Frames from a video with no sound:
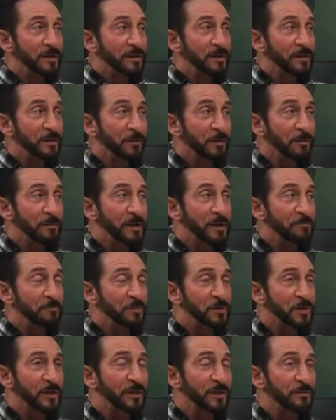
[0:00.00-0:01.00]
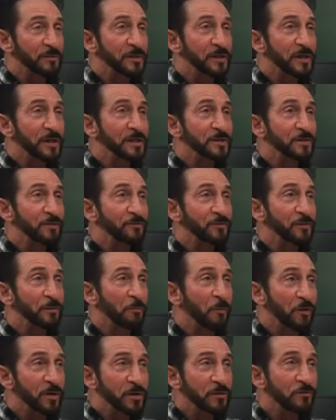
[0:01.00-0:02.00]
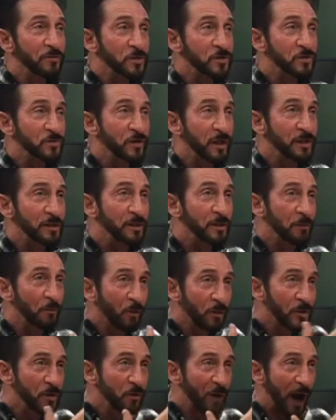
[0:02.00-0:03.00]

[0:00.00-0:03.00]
You know what I mean? Particularly with kids, if the more you restrict and the more you